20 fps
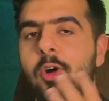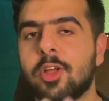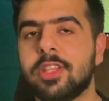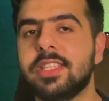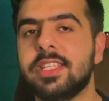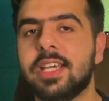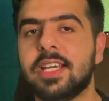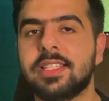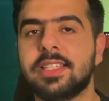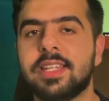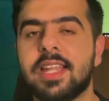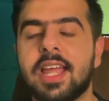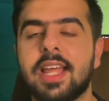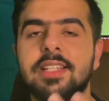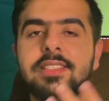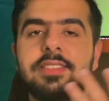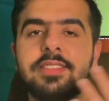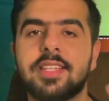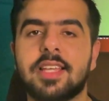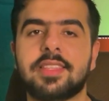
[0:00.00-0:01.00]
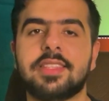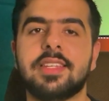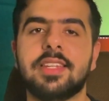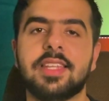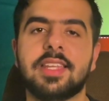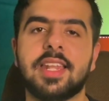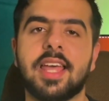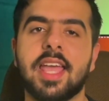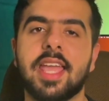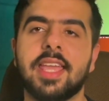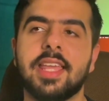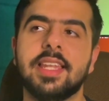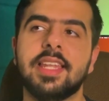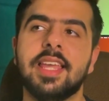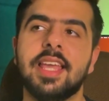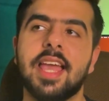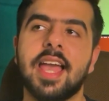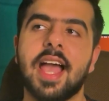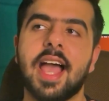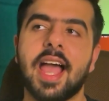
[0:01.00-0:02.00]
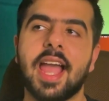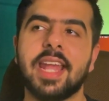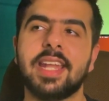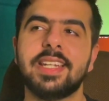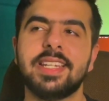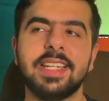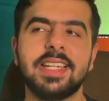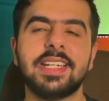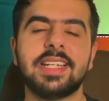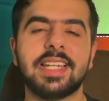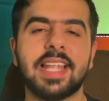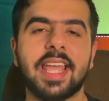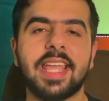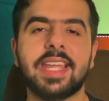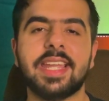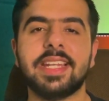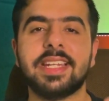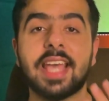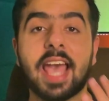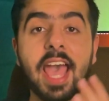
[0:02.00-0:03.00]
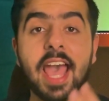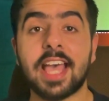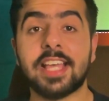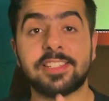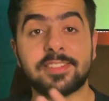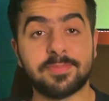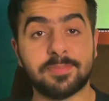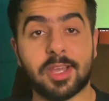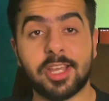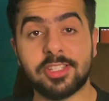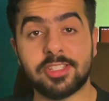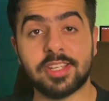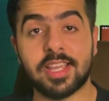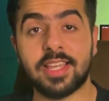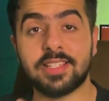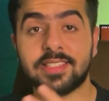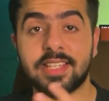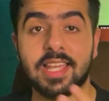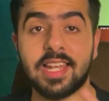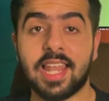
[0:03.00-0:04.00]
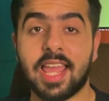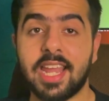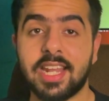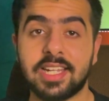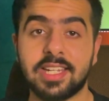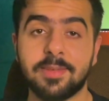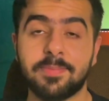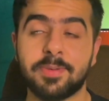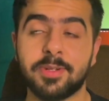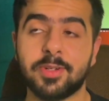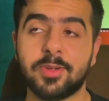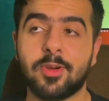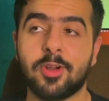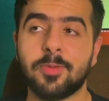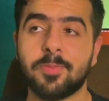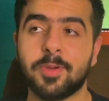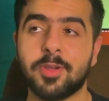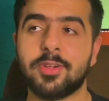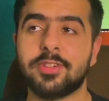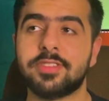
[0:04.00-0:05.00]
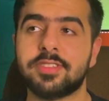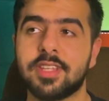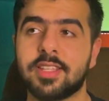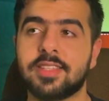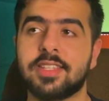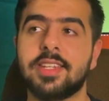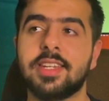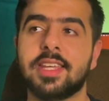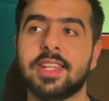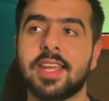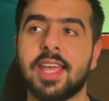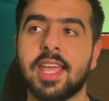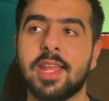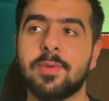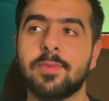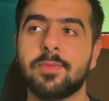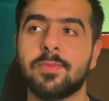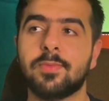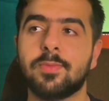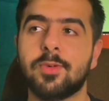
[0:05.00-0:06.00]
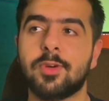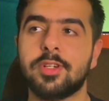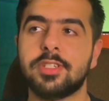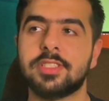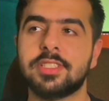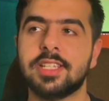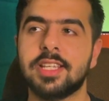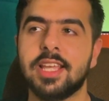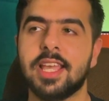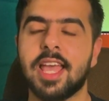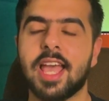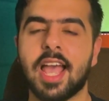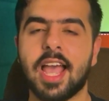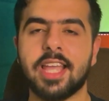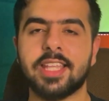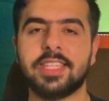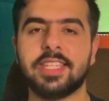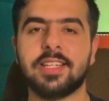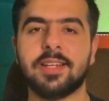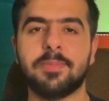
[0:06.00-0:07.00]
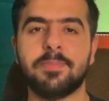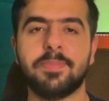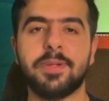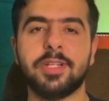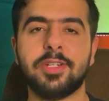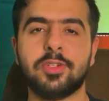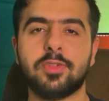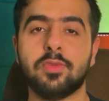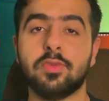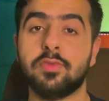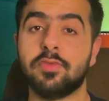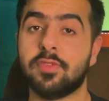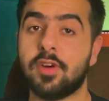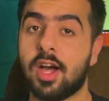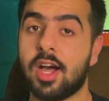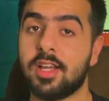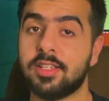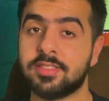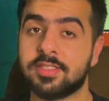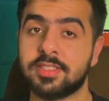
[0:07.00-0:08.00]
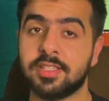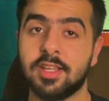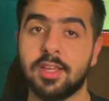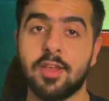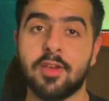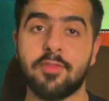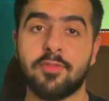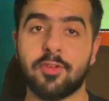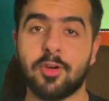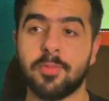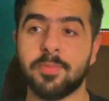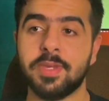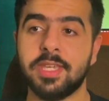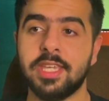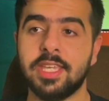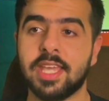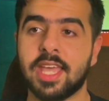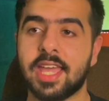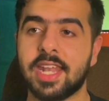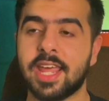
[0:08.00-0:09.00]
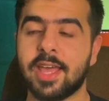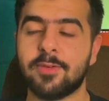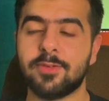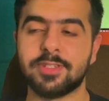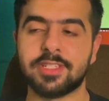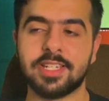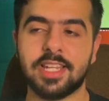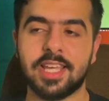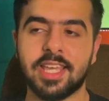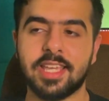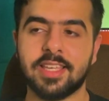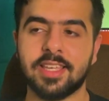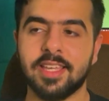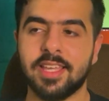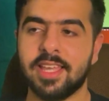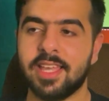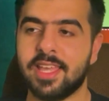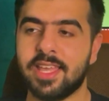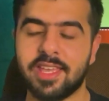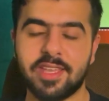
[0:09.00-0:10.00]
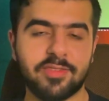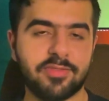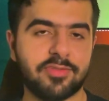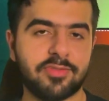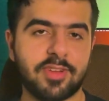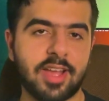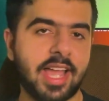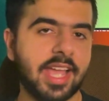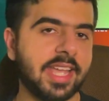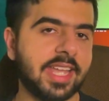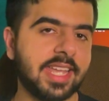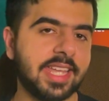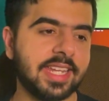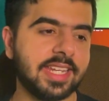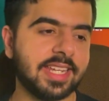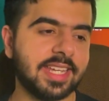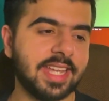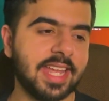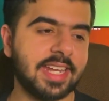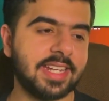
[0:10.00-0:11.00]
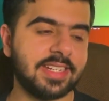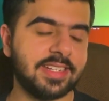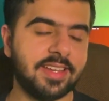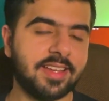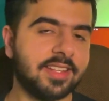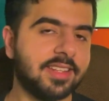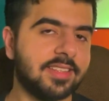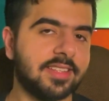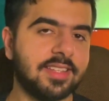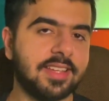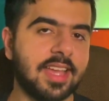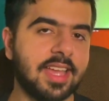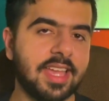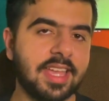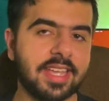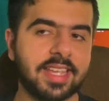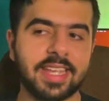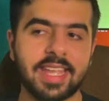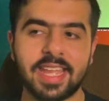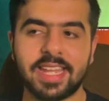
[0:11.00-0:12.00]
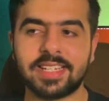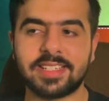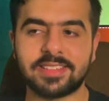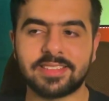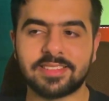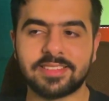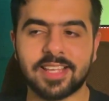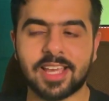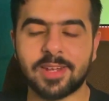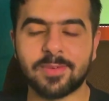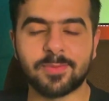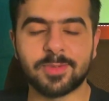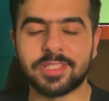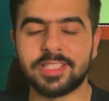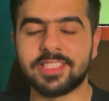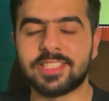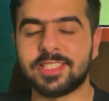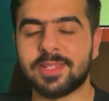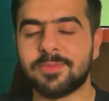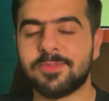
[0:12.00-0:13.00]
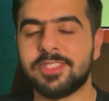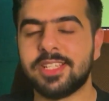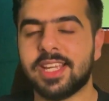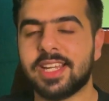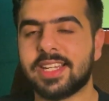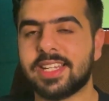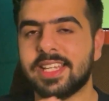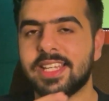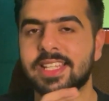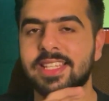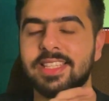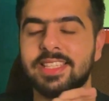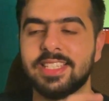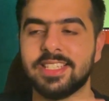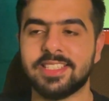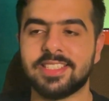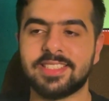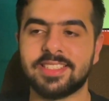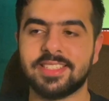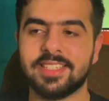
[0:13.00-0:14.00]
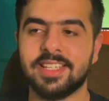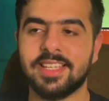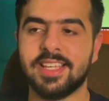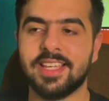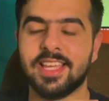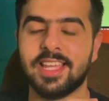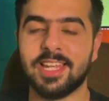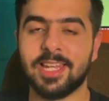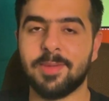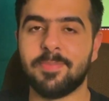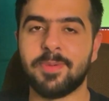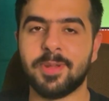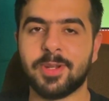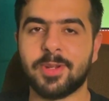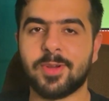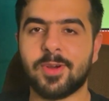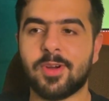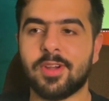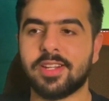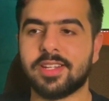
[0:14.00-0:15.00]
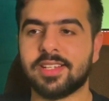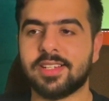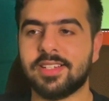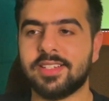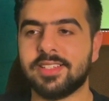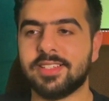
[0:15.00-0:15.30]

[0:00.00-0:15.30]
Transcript: On the other hand, Satyanarayan, I didn't like it as much as I liked Lippincott because Satyanarayan was, I think, a bit too vast for me, and I was like, if I can get done with the subject in this Lippincott,